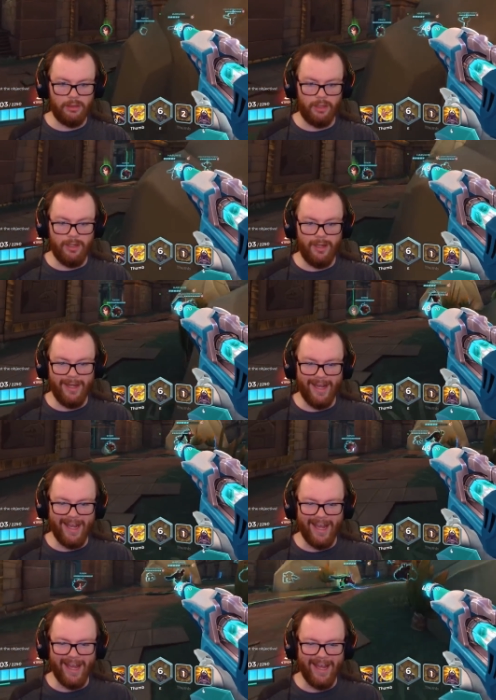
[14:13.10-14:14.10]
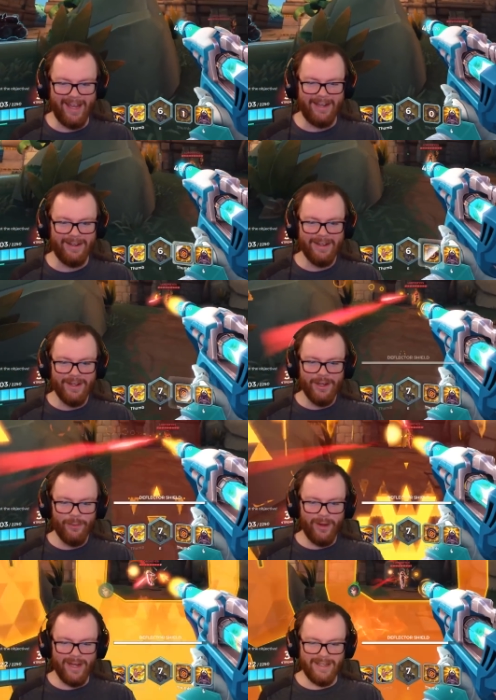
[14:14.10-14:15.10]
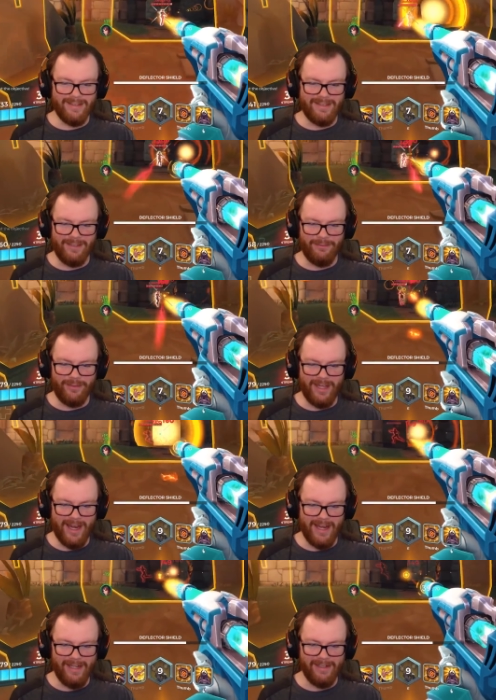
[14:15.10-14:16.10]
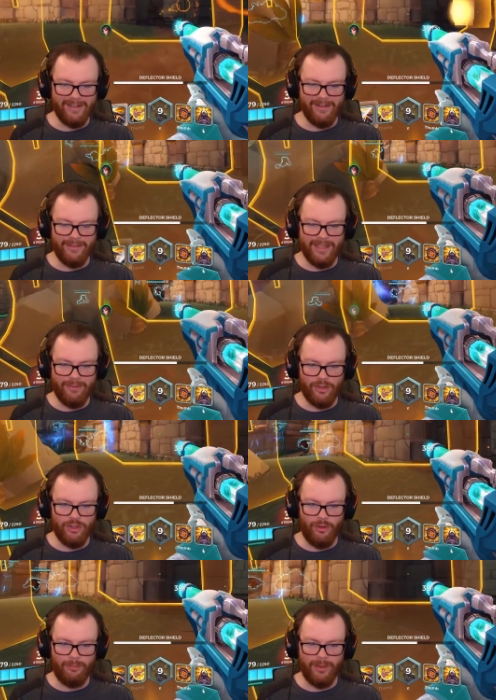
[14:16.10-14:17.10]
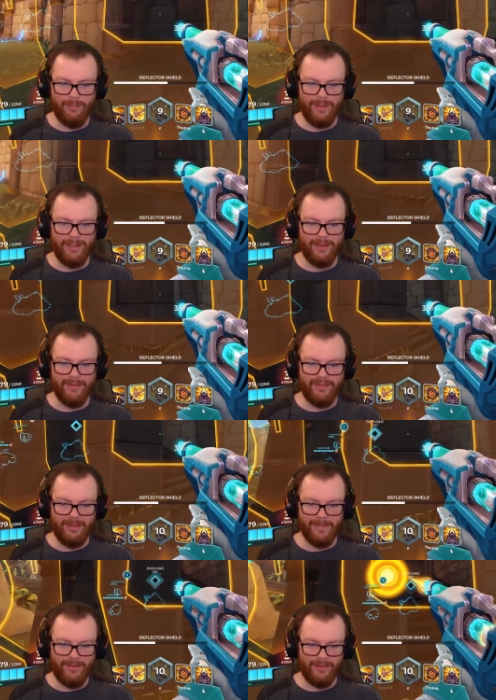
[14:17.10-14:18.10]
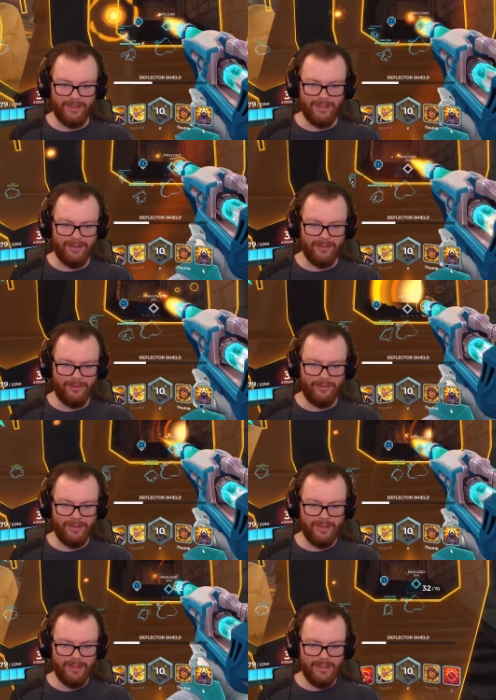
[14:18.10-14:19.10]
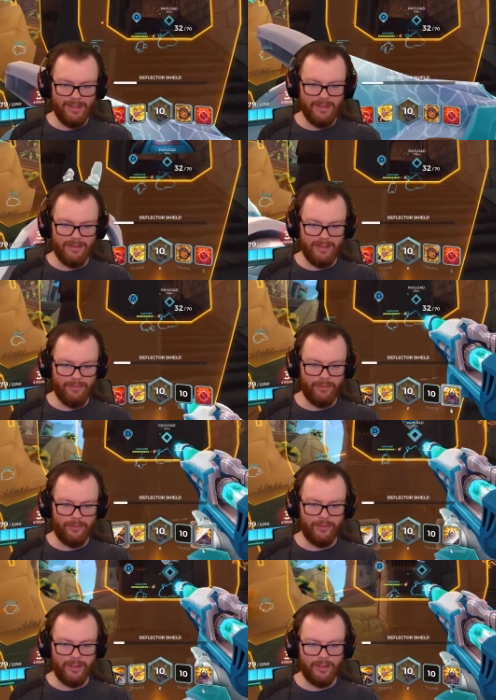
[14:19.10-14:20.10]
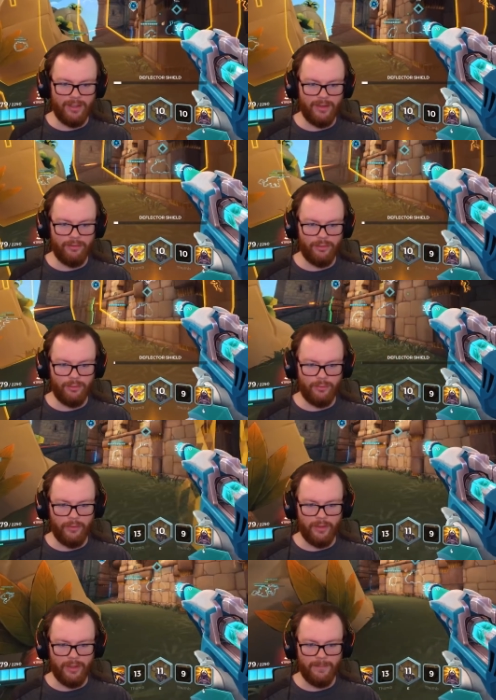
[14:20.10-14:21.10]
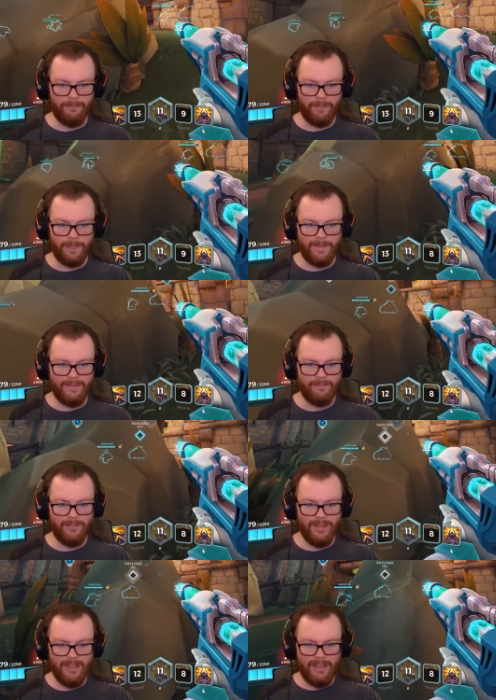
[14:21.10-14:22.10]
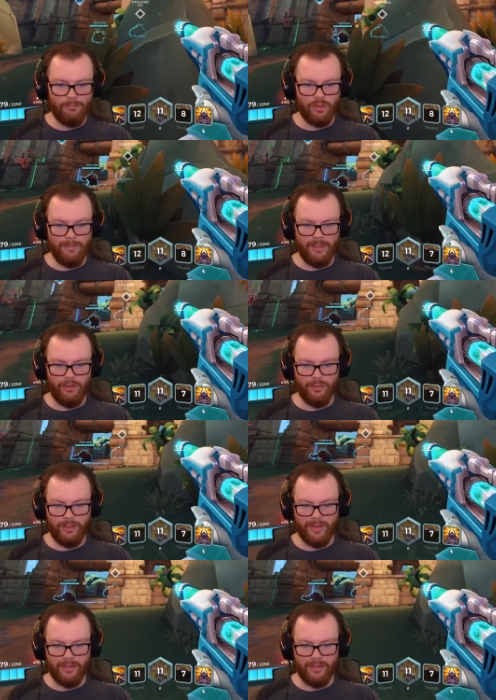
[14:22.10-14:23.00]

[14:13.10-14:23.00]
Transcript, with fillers: god! Why is she flying? Oh, we have a Jolt Bomb King on the team. That's hilarious. You'll love to see it. Alright, the sword reveal there. I'm trying to be annoying to that